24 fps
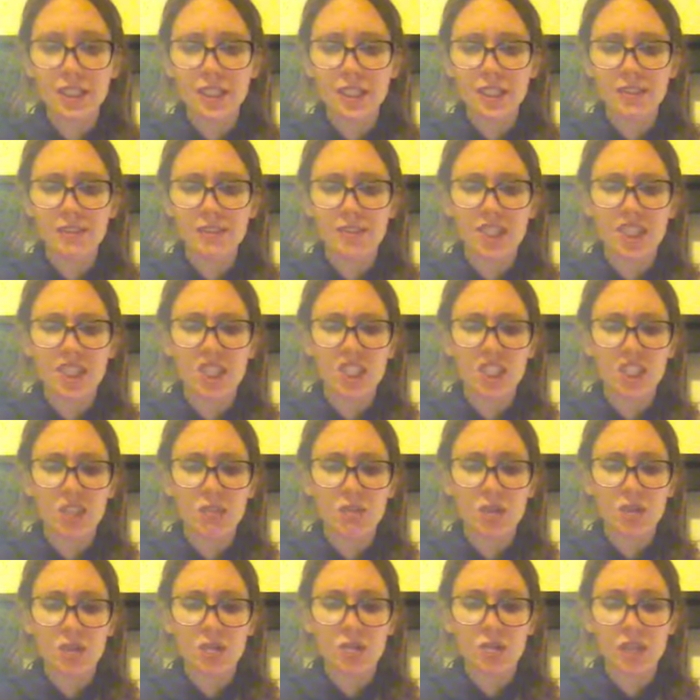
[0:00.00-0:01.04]
I have stitching
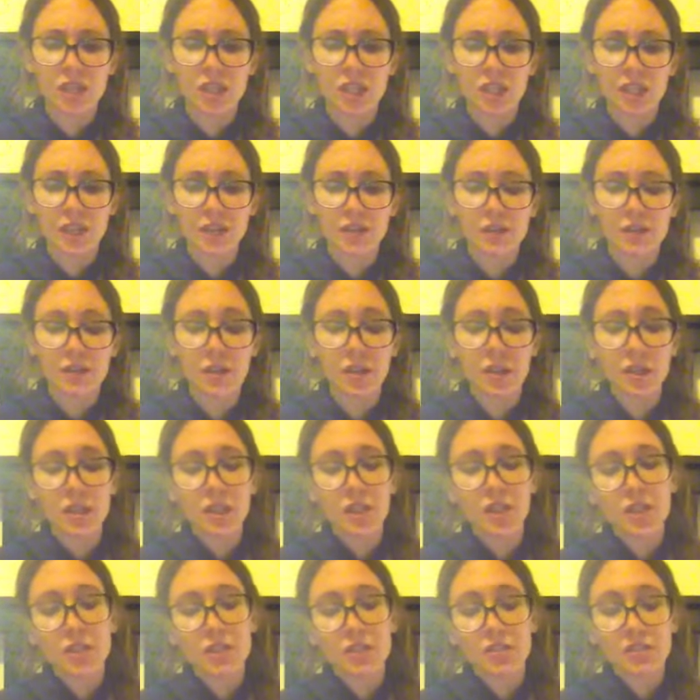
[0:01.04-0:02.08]
written down.
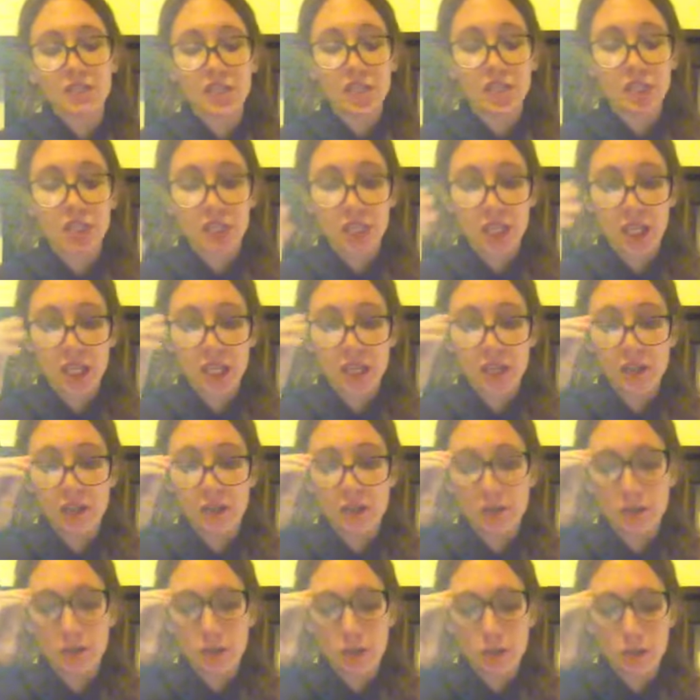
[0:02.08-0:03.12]
General stitching tag.
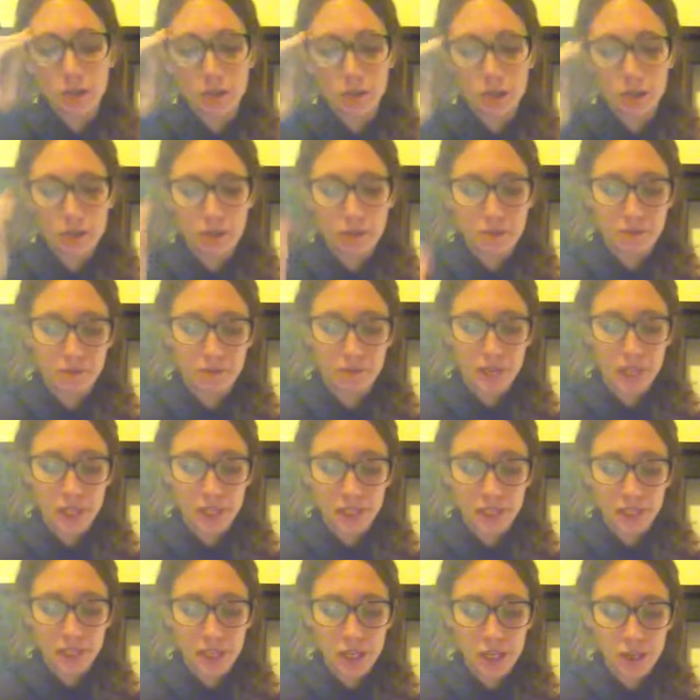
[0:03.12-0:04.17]
It
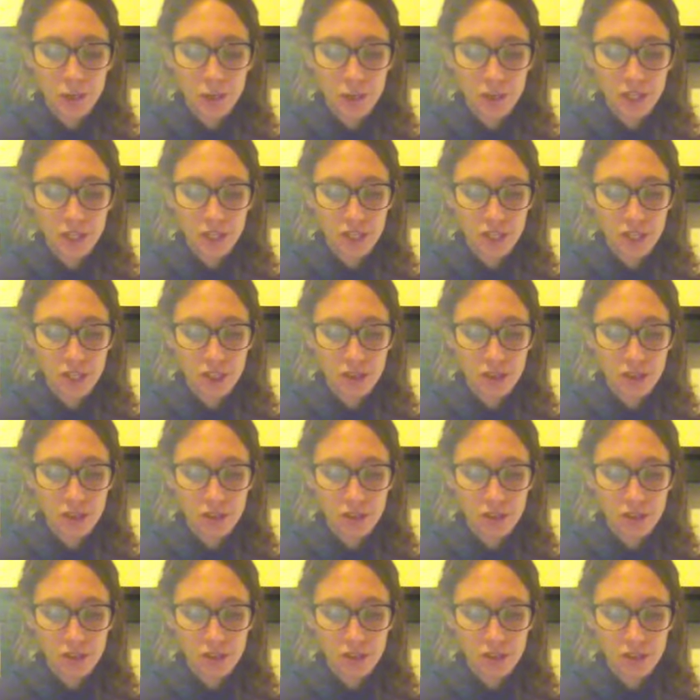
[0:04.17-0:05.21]
has 8
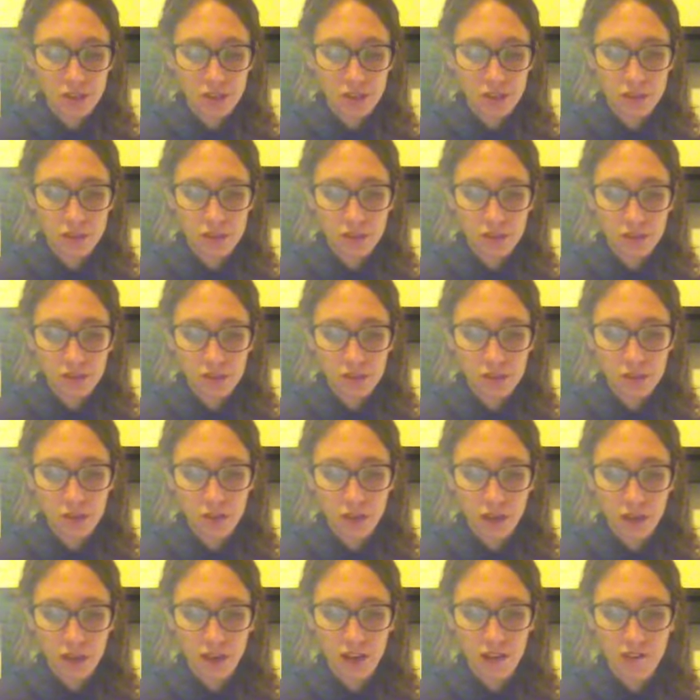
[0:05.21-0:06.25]
questions.
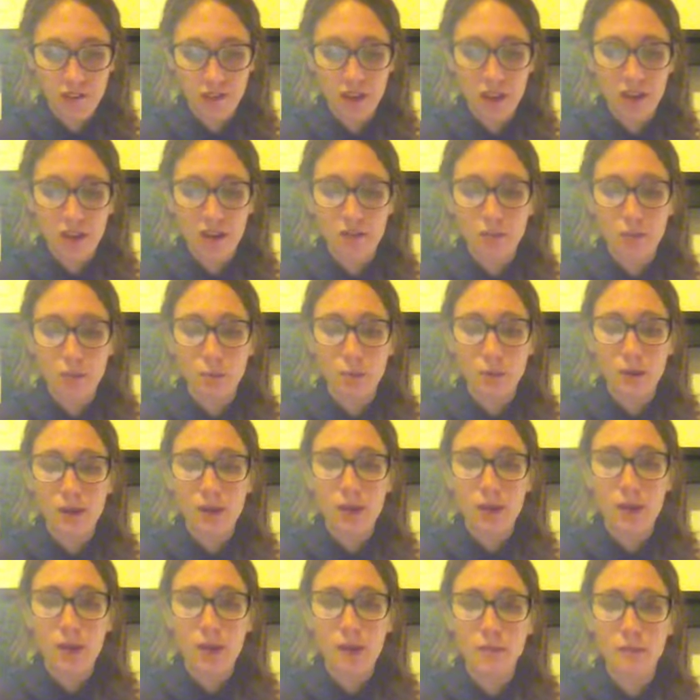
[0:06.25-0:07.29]
I've kind of
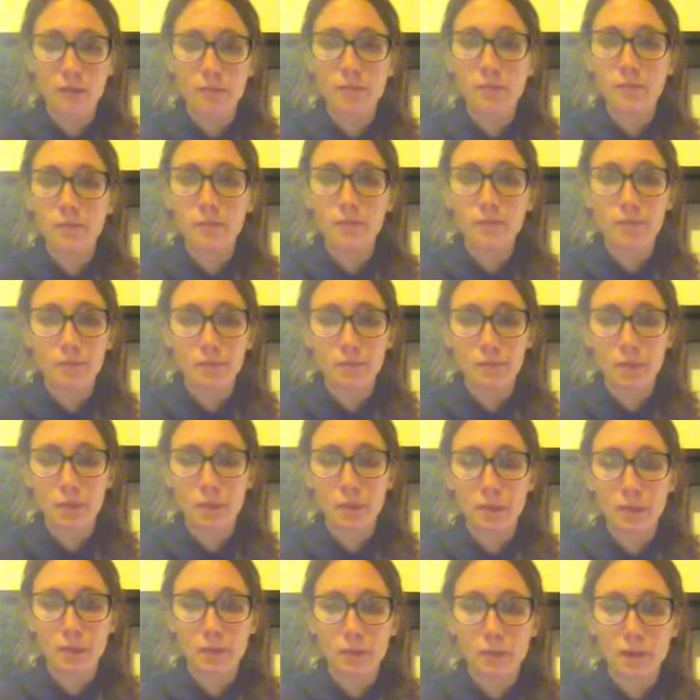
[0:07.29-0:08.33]
prepared them, but
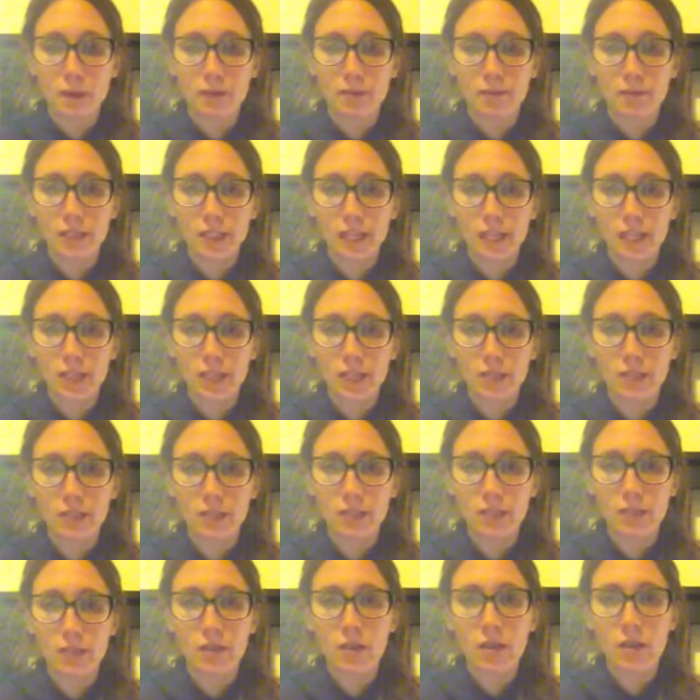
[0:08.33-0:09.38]
be prepared for
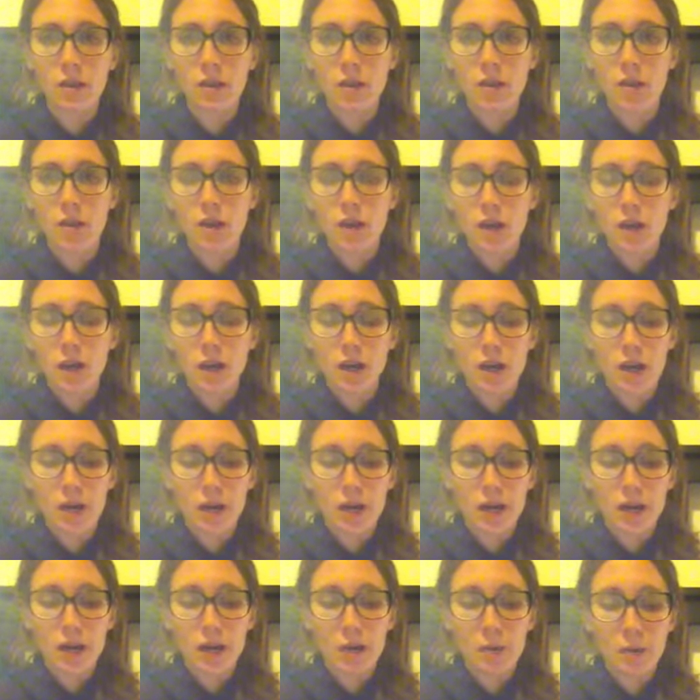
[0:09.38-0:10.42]
tangents.
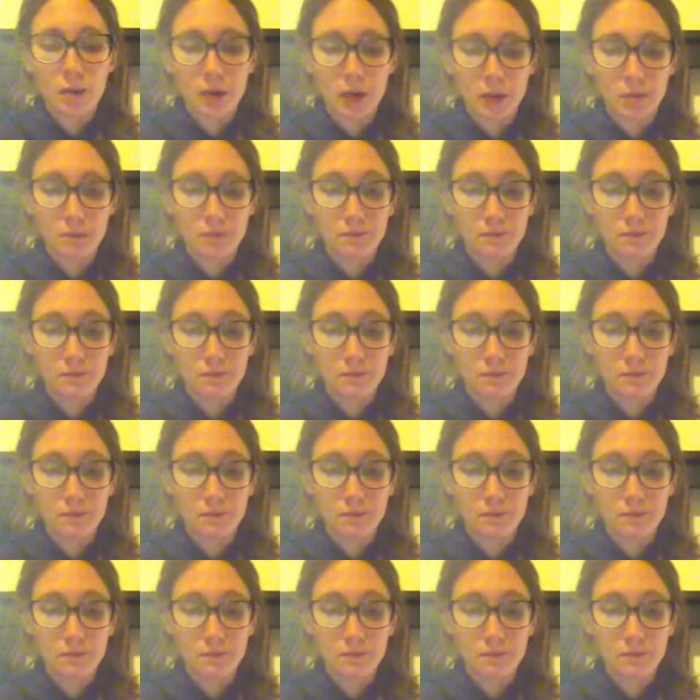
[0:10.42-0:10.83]
Okay.